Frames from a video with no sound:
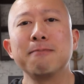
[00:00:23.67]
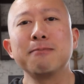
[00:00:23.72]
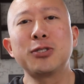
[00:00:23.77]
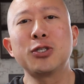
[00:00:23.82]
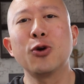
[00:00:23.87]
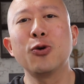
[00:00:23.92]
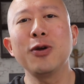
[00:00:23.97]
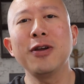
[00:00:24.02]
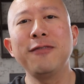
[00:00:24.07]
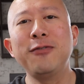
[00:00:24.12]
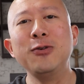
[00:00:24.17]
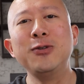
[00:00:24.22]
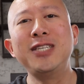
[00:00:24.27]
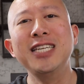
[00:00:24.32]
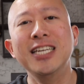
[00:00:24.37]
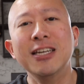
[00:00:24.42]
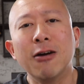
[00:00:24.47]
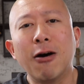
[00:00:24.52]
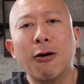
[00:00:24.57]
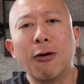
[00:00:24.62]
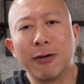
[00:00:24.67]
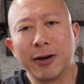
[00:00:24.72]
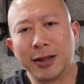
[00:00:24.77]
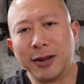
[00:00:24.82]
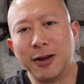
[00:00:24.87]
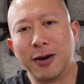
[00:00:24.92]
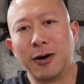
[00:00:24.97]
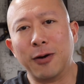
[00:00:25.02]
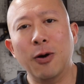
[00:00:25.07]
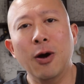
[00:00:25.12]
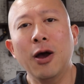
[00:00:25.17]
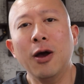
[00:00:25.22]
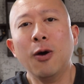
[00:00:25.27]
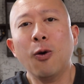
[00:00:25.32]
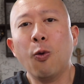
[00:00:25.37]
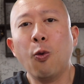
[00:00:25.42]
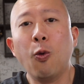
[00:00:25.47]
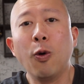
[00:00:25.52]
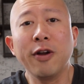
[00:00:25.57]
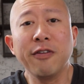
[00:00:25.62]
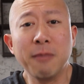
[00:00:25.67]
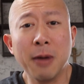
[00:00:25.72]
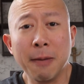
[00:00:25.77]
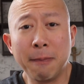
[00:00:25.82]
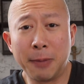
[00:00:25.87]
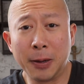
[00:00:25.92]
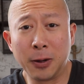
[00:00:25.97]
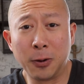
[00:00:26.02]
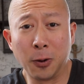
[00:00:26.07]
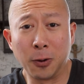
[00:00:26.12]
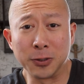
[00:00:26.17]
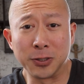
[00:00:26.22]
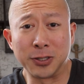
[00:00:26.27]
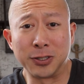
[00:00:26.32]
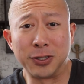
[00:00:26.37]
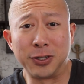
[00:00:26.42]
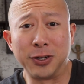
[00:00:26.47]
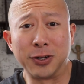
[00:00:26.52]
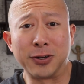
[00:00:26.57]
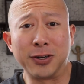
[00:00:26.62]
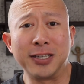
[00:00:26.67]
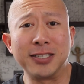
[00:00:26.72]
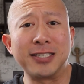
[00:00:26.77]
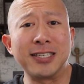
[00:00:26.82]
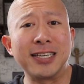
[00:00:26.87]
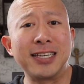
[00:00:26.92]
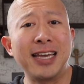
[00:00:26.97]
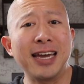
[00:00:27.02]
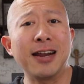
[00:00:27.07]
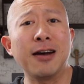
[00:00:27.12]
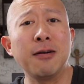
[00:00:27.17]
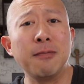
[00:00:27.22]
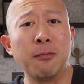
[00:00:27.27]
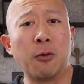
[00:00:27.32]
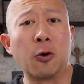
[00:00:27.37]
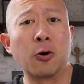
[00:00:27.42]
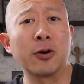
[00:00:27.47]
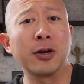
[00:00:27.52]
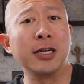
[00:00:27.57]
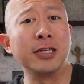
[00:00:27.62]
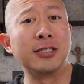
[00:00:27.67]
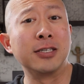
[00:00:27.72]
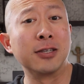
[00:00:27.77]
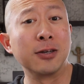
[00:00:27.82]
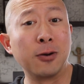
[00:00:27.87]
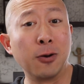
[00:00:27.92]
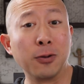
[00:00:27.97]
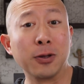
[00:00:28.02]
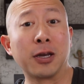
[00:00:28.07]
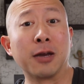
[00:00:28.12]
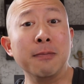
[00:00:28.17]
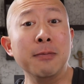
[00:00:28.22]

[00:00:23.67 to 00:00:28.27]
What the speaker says: So if you didn't already know, one of my big goals this year is to get out more into the goalie